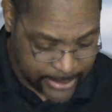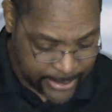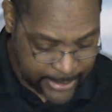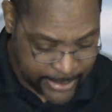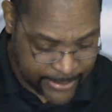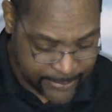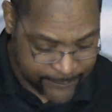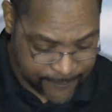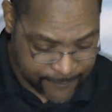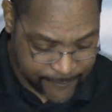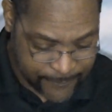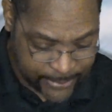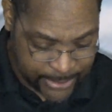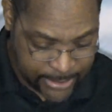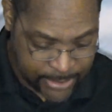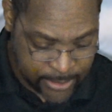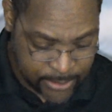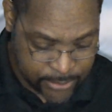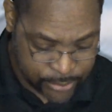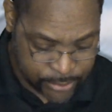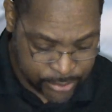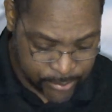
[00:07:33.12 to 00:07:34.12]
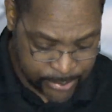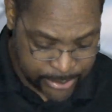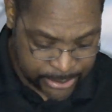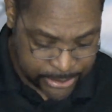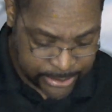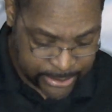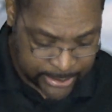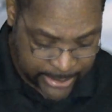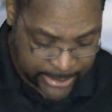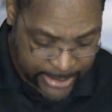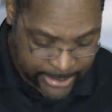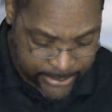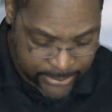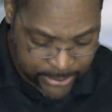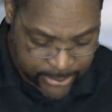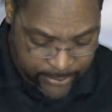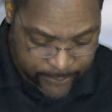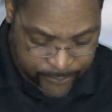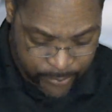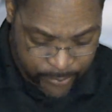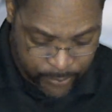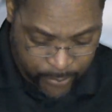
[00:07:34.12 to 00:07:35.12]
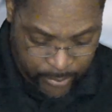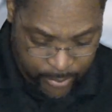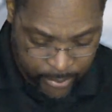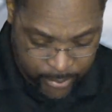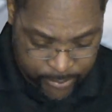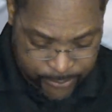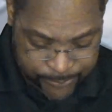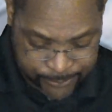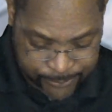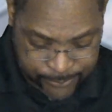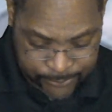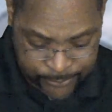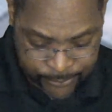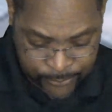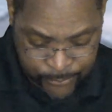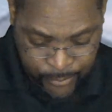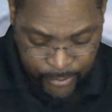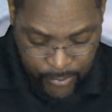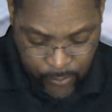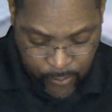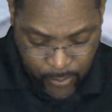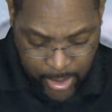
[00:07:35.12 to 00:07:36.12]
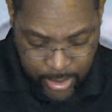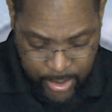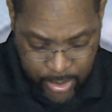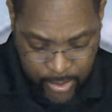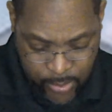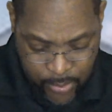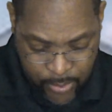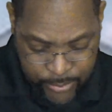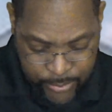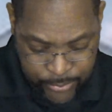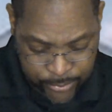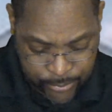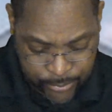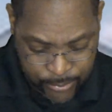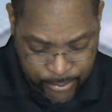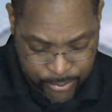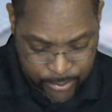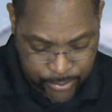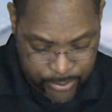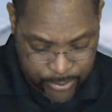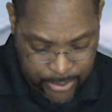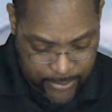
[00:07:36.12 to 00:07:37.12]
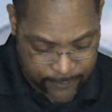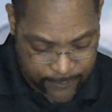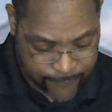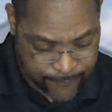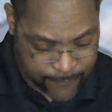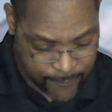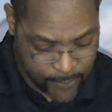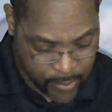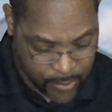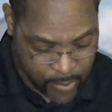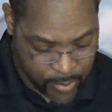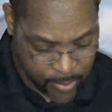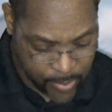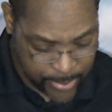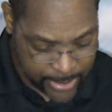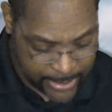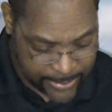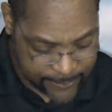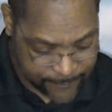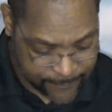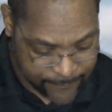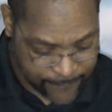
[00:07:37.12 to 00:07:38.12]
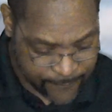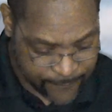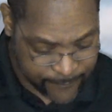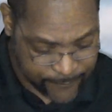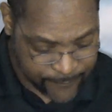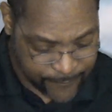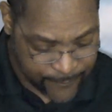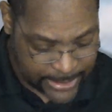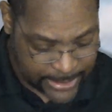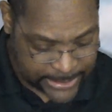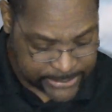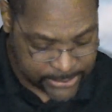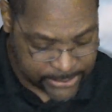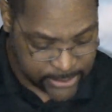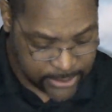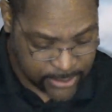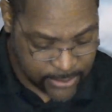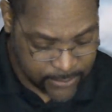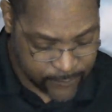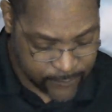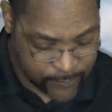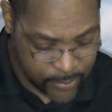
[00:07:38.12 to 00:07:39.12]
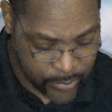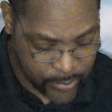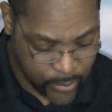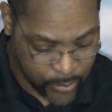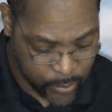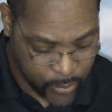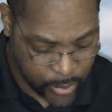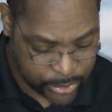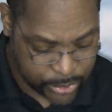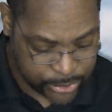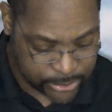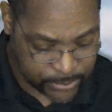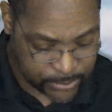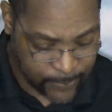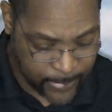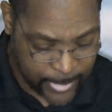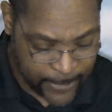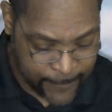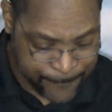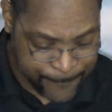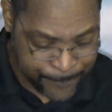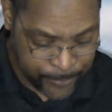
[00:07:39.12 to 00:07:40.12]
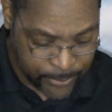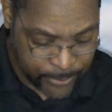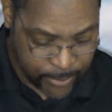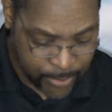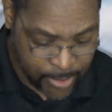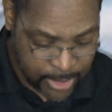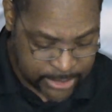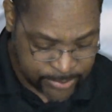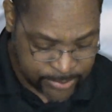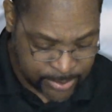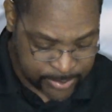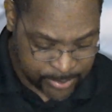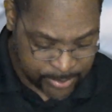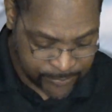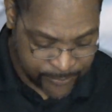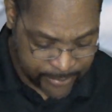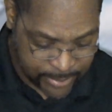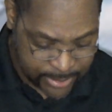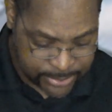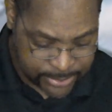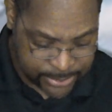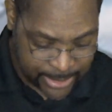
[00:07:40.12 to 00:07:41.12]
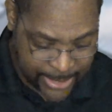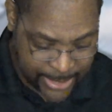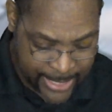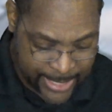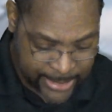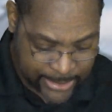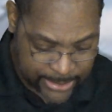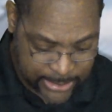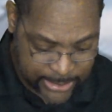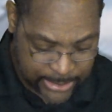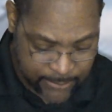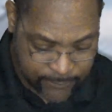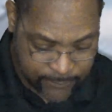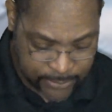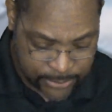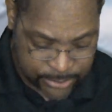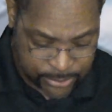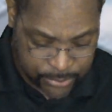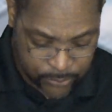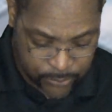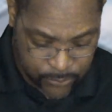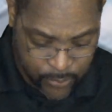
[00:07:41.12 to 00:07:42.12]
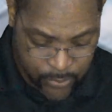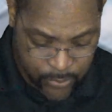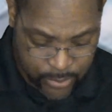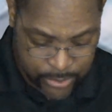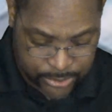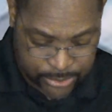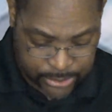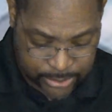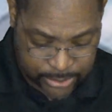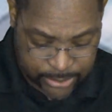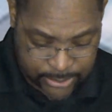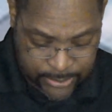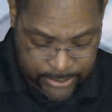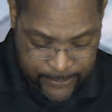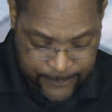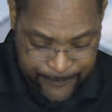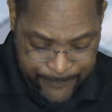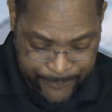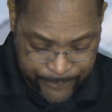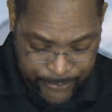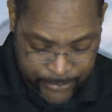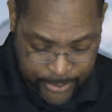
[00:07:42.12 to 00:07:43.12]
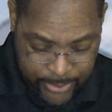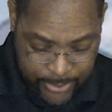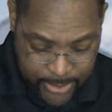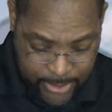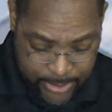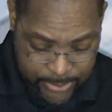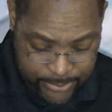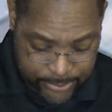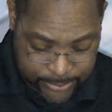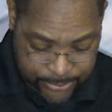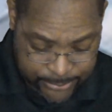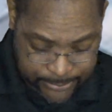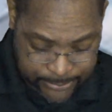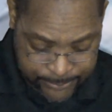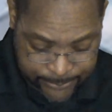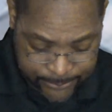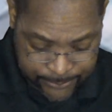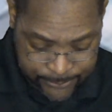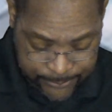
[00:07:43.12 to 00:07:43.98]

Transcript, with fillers: and fail to be the light of the world. While going through a form and facet of worship, God's people failed to act lovingly towards others.